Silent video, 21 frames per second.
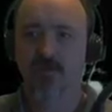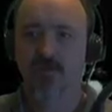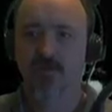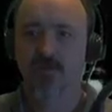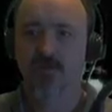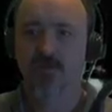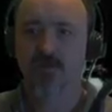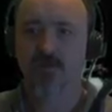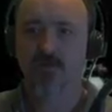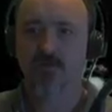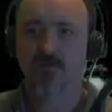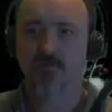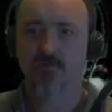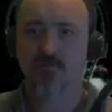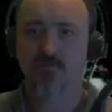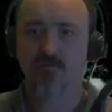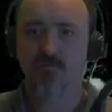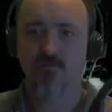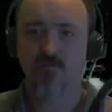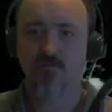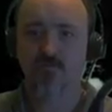So
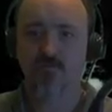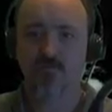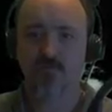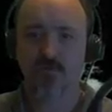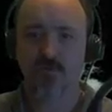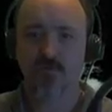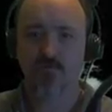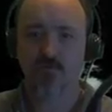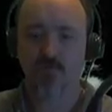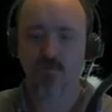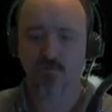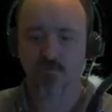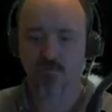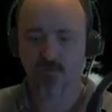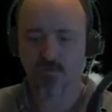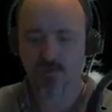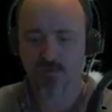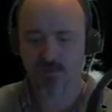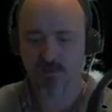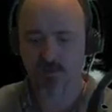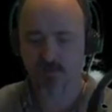we will, oh,
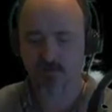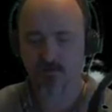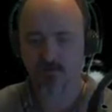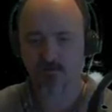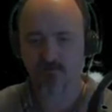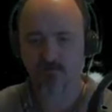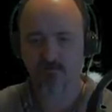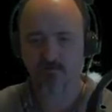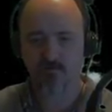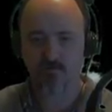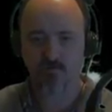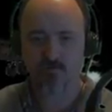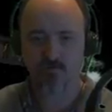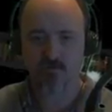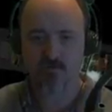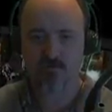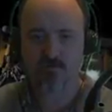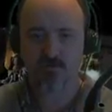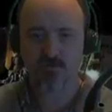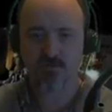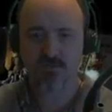let's check on the fuel.
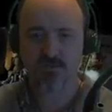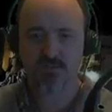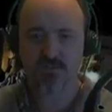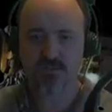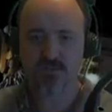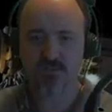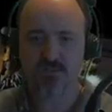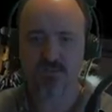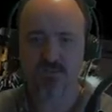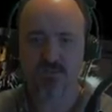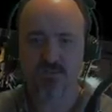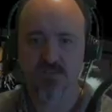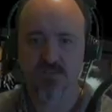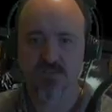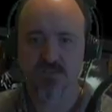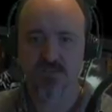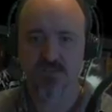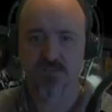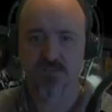Ooh.